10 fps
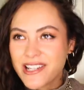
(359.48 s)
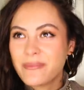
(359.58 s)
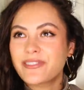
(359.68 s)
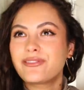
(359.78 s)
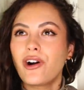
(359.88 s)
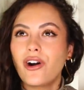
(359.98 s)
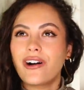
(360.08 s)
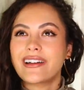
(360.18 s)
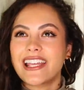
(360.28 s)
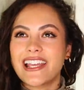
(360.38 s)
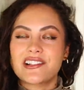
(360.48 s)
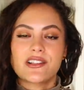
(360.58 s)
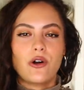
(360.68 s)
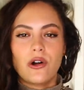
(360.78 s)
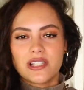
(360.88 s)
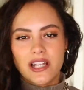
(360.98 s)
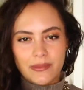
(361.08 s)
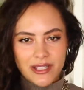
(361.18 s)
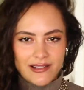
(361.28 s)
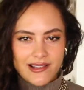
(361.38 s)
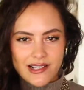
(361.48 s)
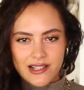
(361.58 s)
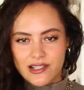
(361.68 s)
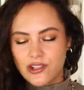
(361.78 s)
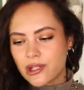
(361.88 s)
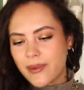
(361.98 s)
number four is all diamonds. It's all